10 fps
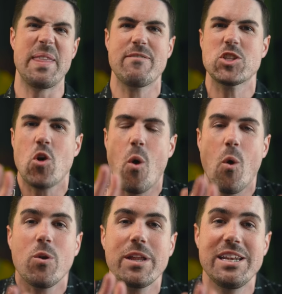They have a
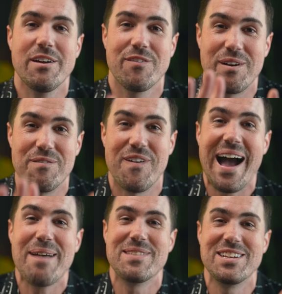totally different
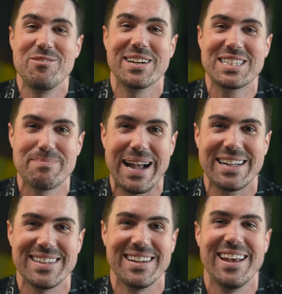vibe than you
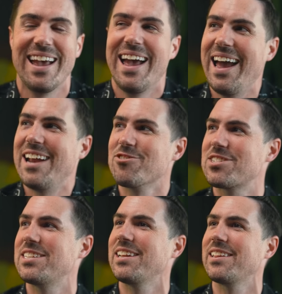expected. And you're
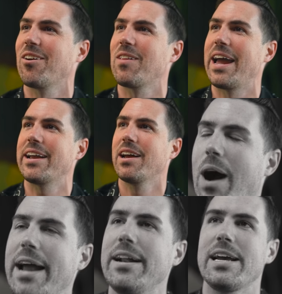sitting there like,
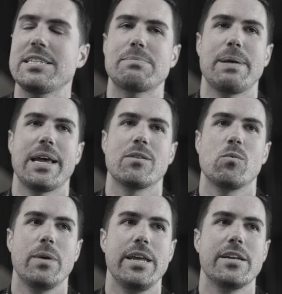why did I spend
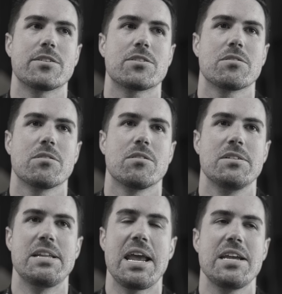weeks,
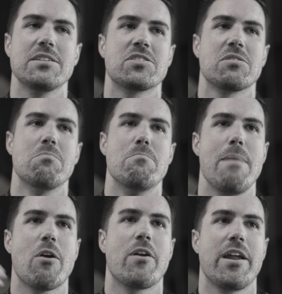days
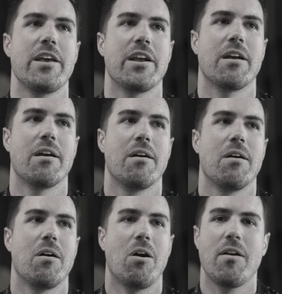marinating
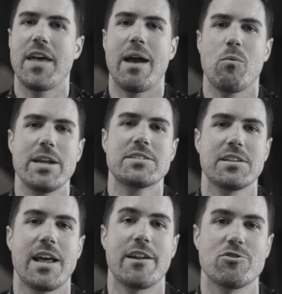on that
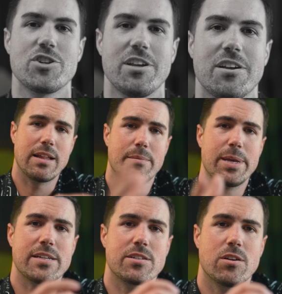wasted energy? Now, let
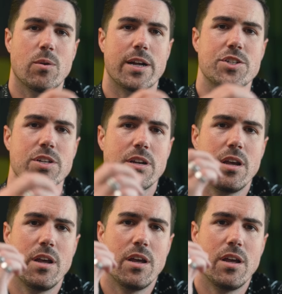me ask you a question.